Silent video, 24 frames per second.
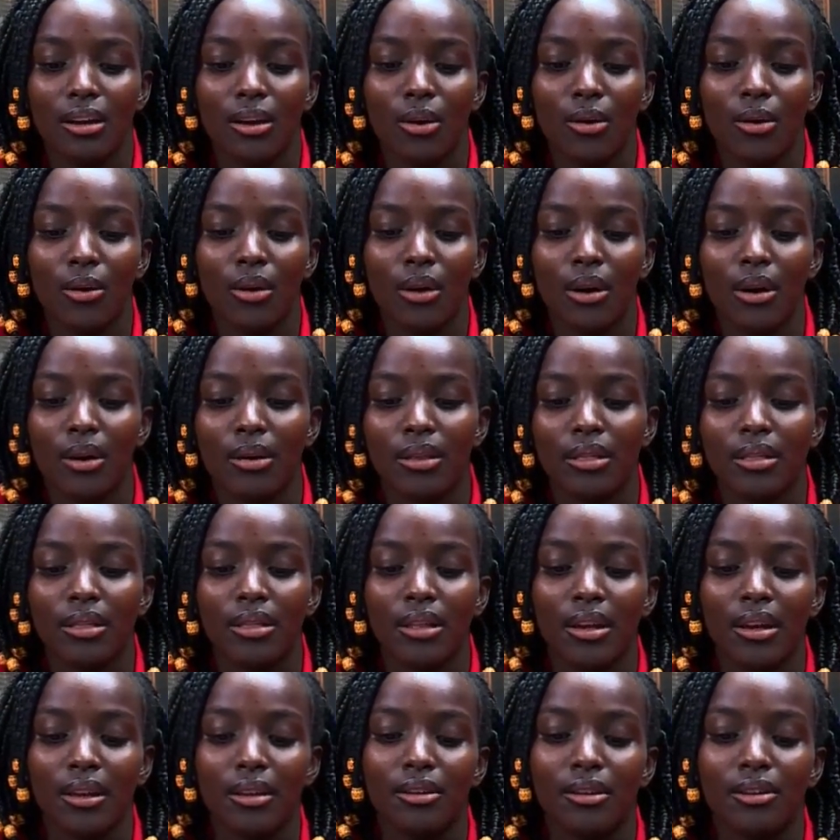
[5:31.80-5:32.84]
Now
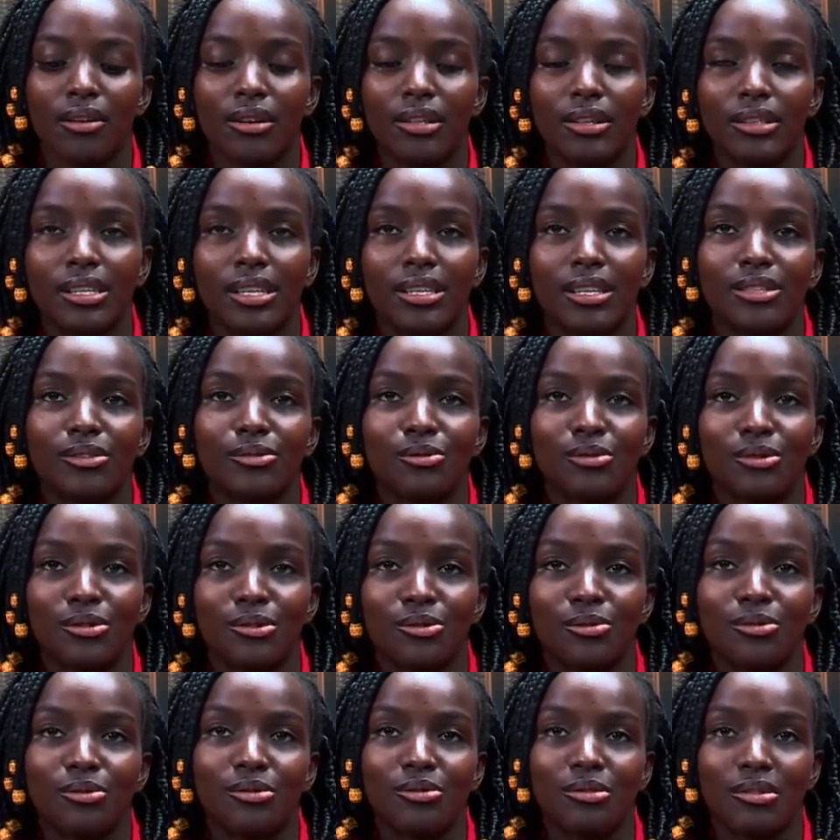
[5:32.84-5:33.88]
the doctors
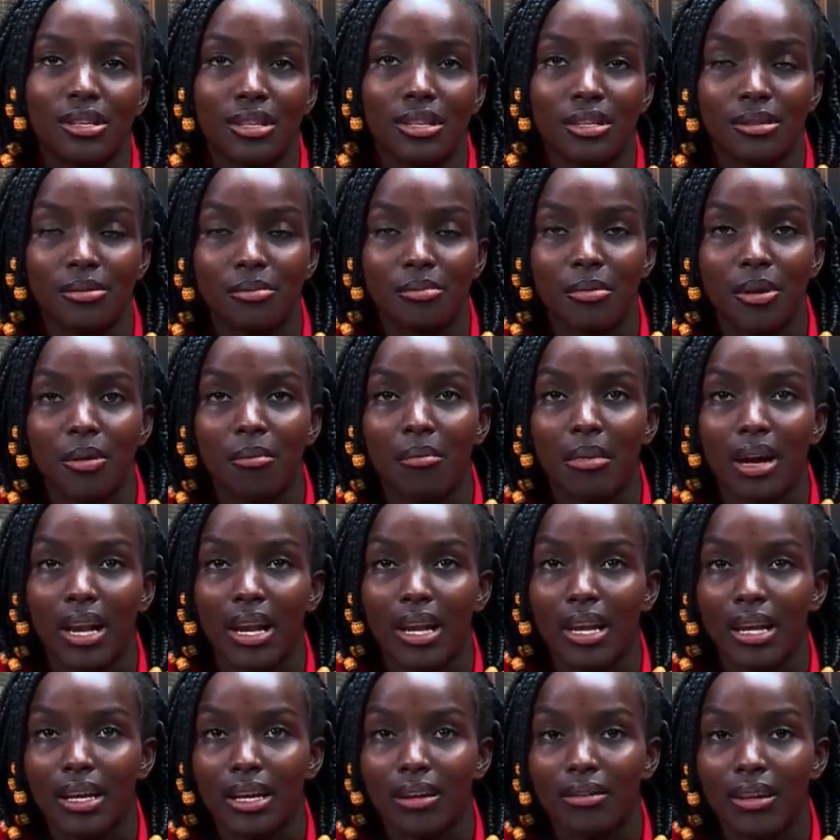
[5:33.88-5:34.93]
used to treat me
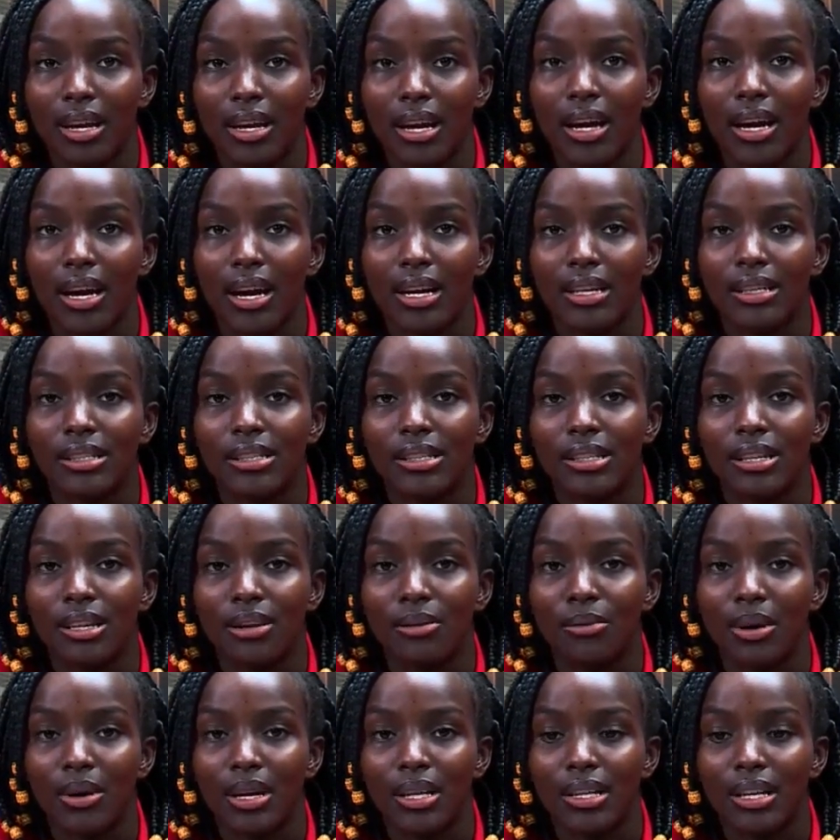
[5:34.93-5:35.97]
malaria
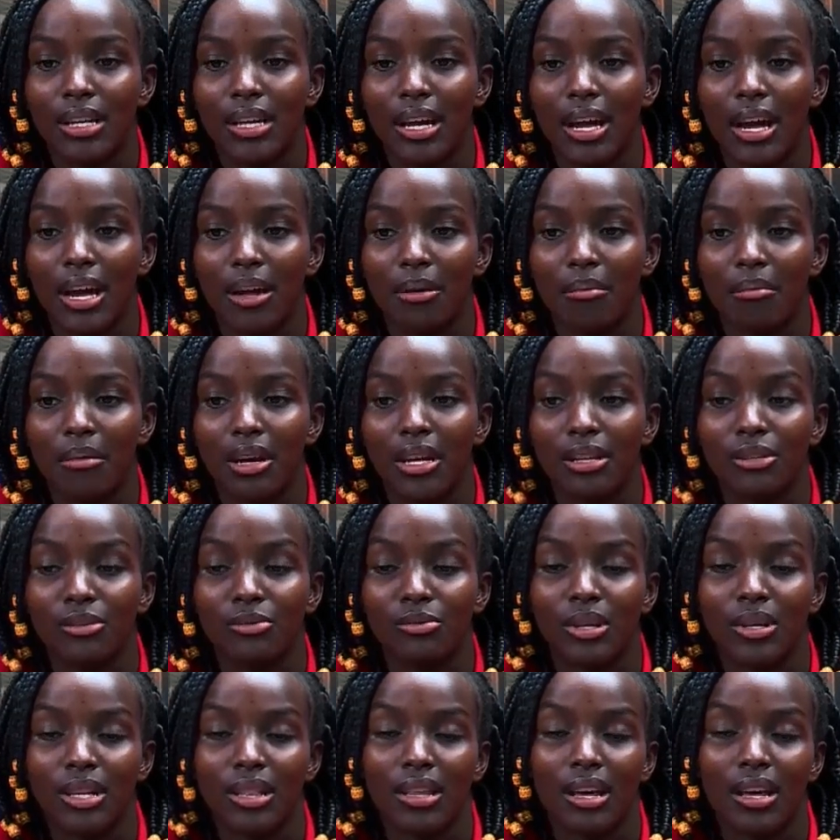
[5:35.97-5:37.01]
until one day I
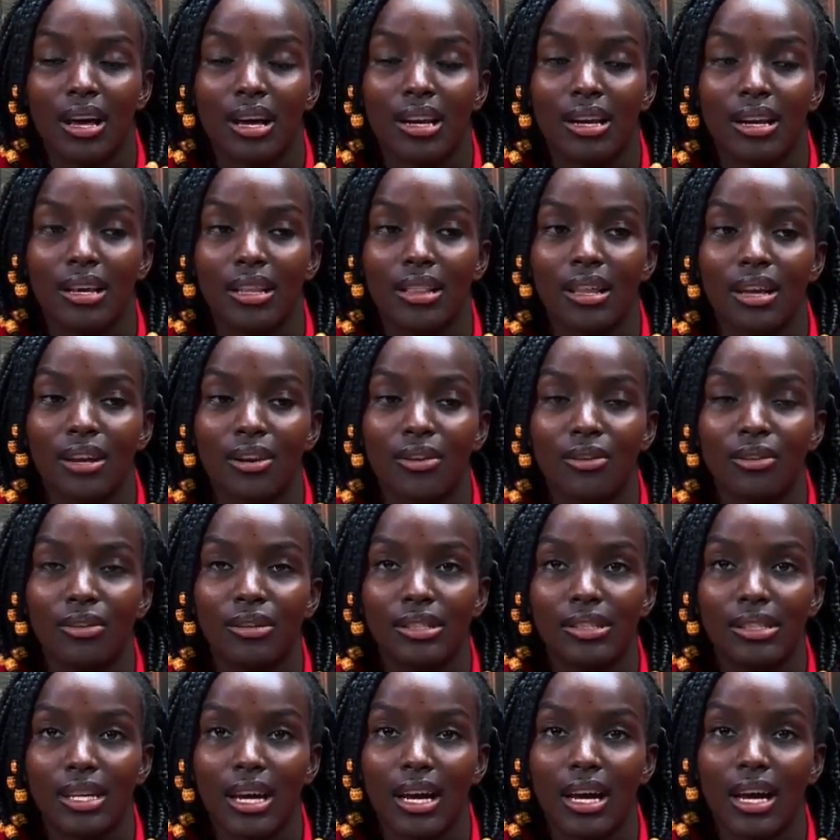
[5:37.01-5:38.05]
met with another
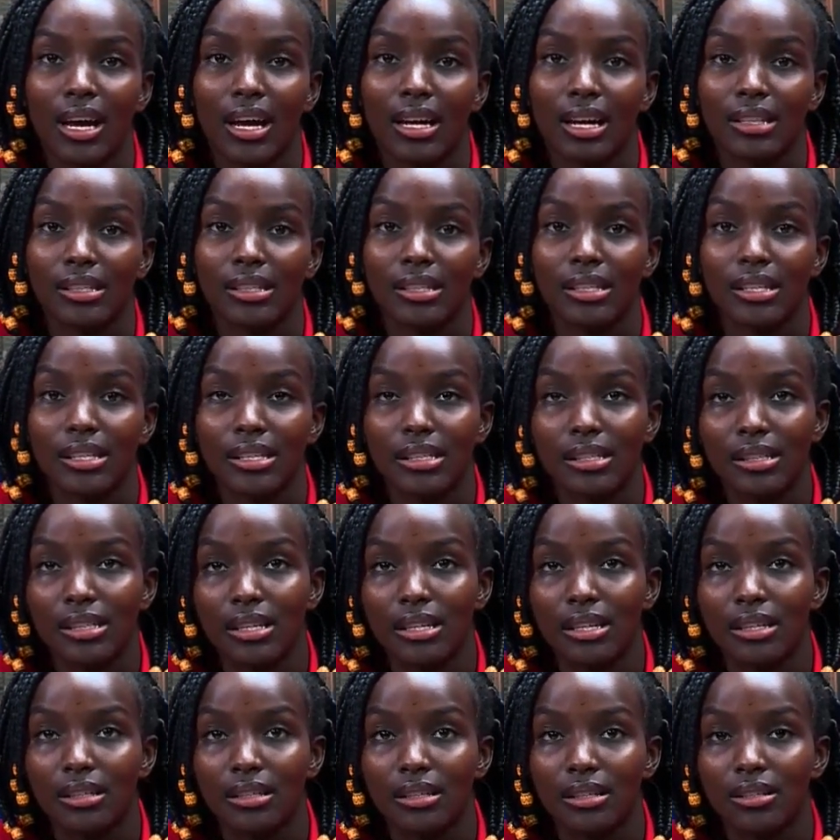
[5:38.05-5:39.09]
doctor at
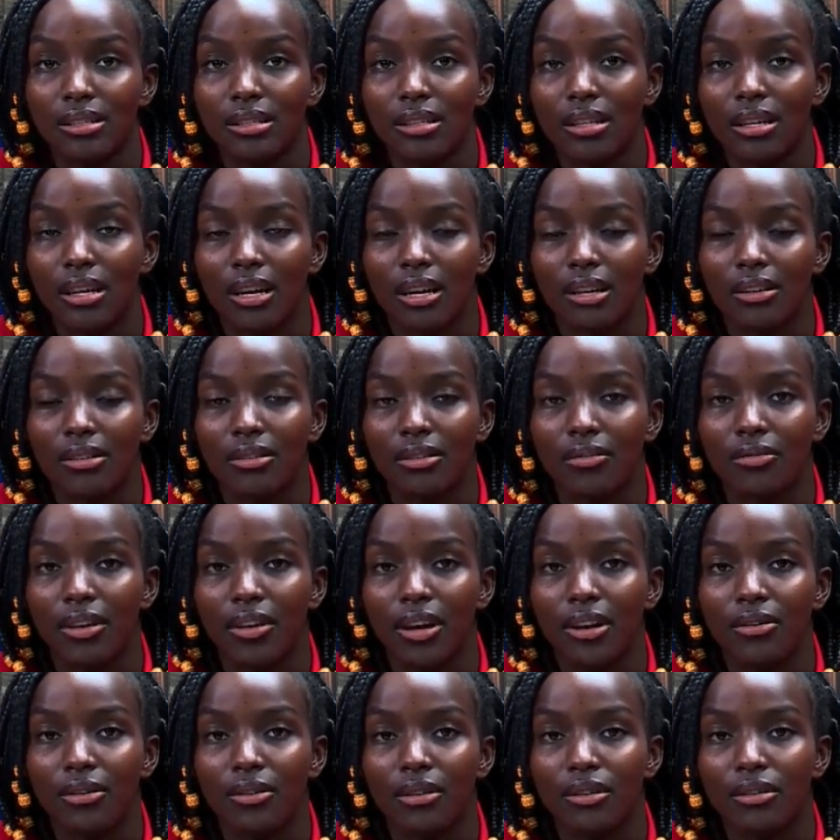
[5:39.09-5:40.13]
Kisii Teaching and
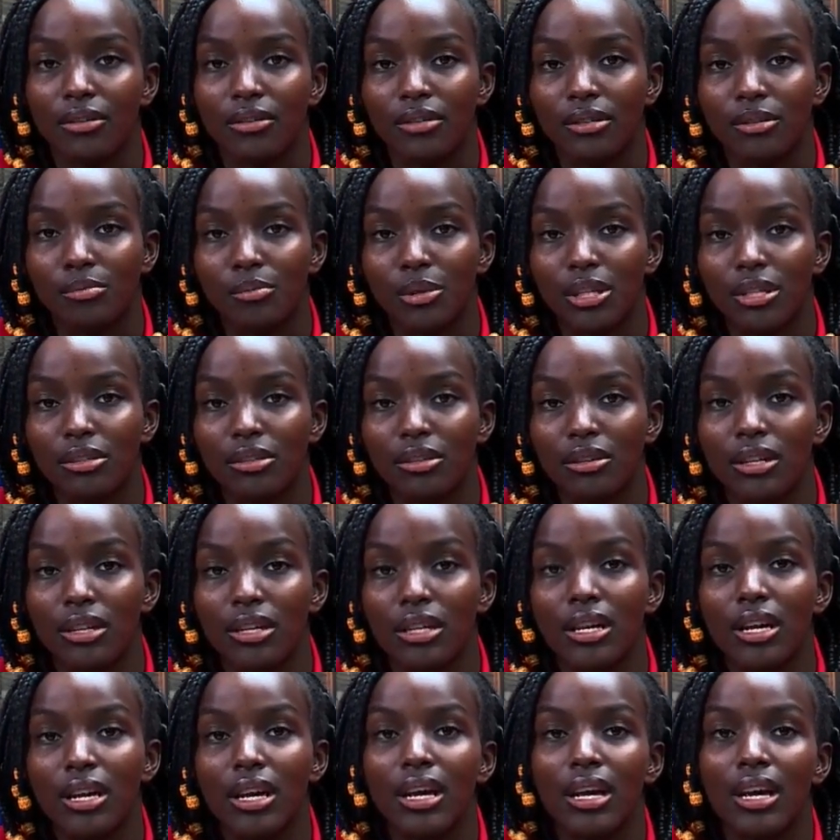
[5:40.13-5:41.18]
Referral
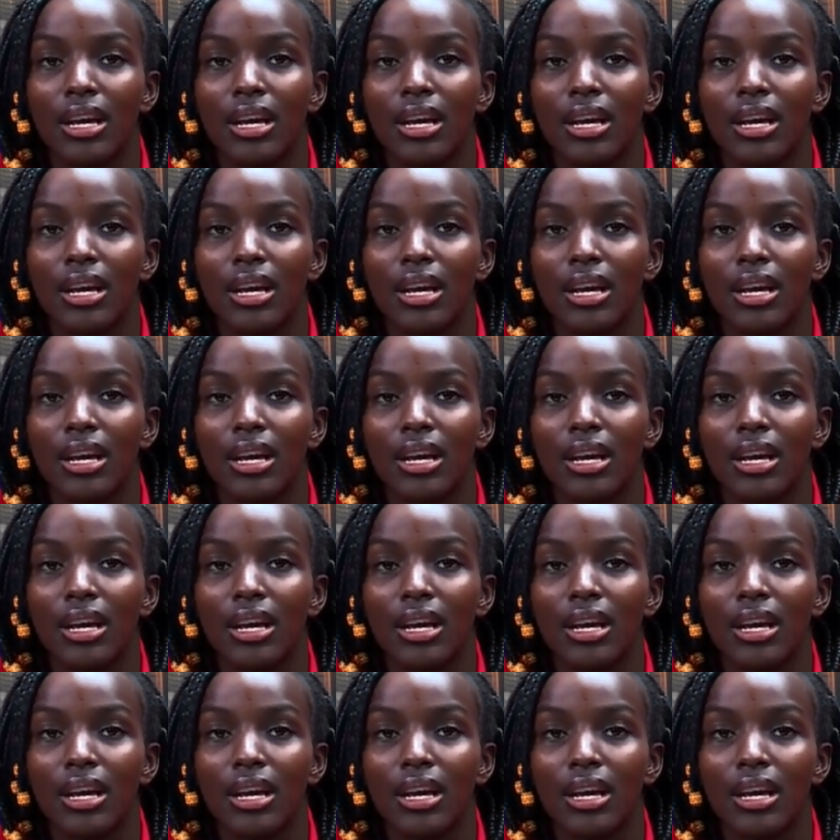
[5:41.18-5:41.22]
Hospital.